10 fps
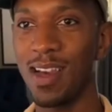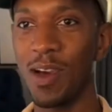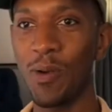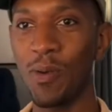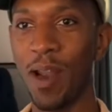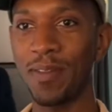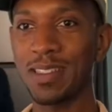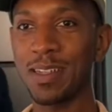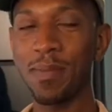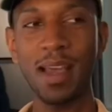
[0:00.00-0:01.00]
When I was
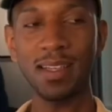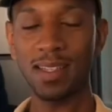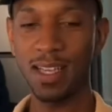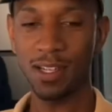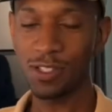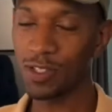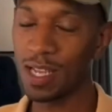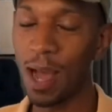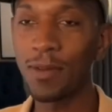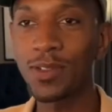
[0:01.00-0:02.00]
in the bank industry,
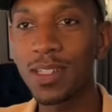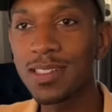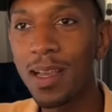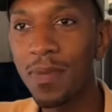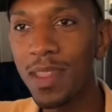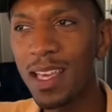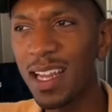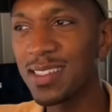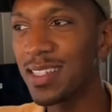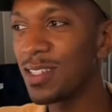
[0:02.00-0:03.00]
I was doing the same thing. I
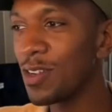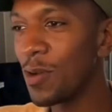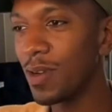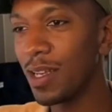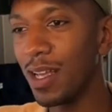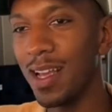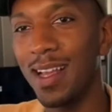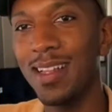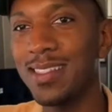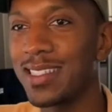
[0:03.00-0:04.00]
said, you know what?
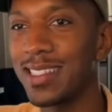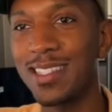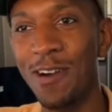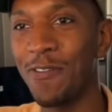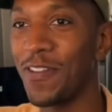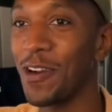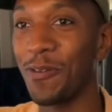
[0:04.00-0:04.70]
This just don't feel right.